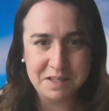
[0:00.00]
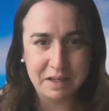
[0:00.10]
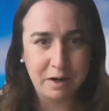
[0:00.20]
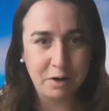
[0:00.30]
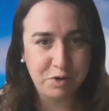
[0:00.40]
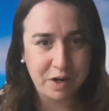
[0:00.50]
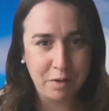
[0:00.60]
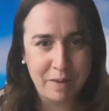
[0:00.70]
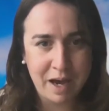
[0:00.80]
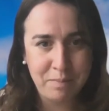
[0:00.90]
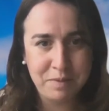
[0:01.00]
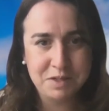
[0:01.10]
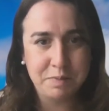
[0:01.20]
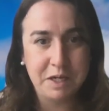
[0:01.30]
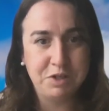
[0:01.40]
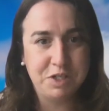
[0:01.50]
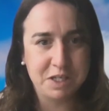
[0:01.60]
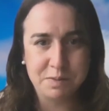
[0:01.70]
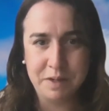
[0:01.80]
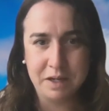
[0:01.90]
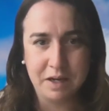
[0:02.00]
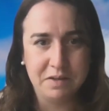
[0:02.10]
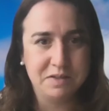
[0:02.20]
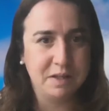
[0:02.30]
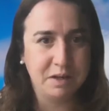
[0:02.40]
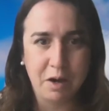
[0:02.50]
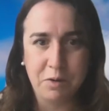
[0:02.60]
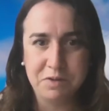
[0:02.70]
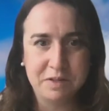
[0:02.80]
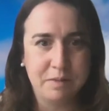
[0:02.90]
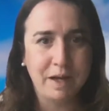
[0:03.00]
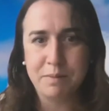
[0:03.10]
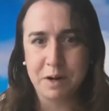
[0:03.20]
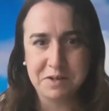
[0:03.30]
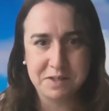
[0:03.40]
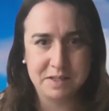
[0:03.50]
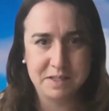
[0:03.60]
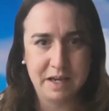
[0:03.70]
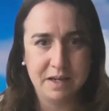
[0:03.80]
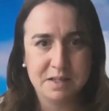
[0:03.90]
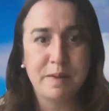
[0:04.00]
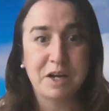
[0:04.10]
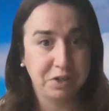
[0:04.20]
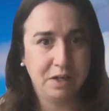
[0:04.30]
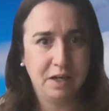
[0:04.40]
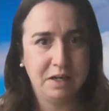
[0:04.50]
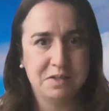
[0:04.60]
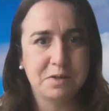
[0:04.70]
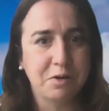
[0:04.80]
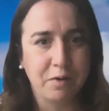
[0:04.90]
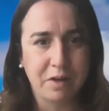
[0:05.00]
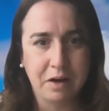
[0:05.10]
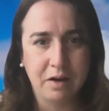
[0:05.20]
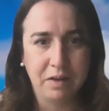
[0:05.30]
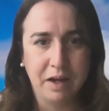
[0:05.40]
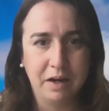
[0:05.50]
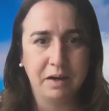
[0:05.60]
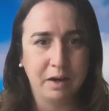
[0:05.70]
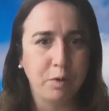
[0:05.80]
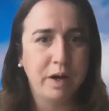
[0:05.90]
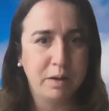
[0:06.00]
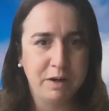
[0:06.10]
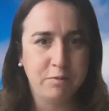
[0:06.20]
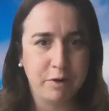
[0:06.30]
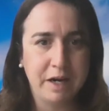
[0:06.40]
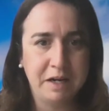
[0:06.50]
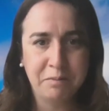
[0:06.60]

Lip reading: in our drought map this week just because the coast and many parts of the state, especially eastern North Carolina, got quite a bit of rain.